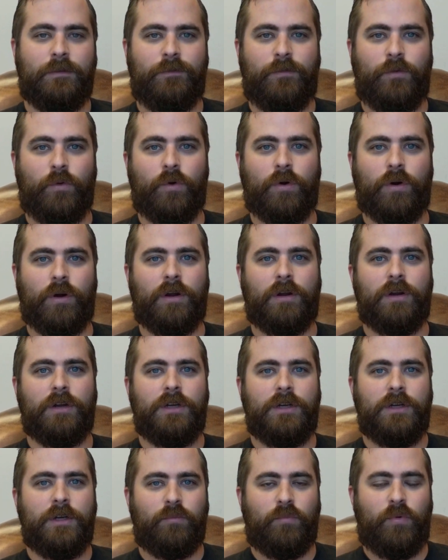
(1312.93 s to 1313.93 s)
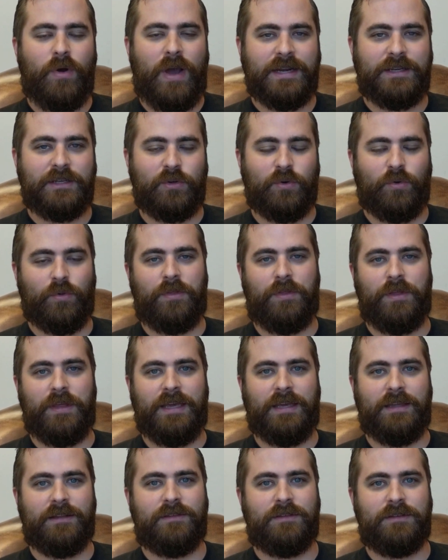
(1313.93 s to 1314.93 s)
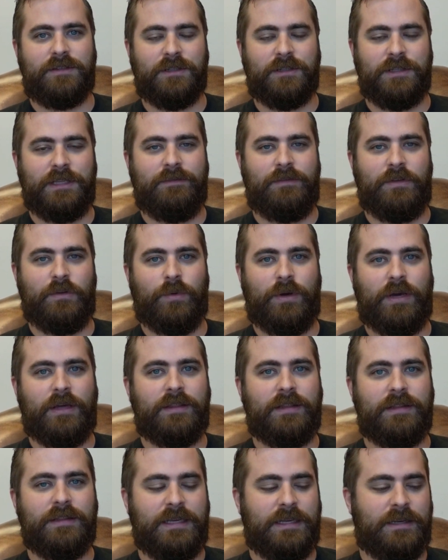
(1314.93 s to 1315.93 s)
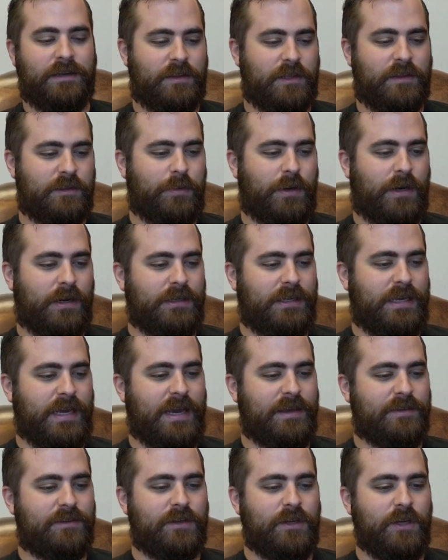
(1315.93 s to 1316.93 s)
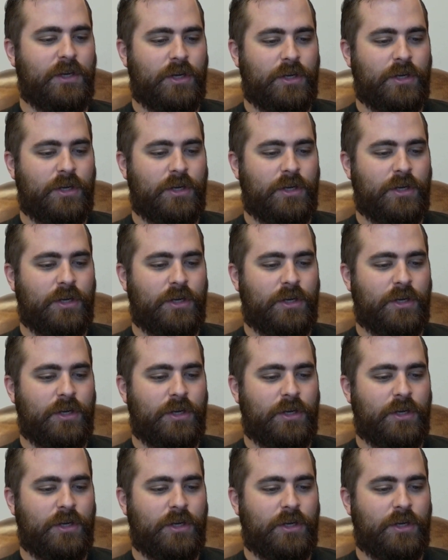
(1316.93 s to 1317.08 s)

4 practical things to leave you with at the end of this podcast.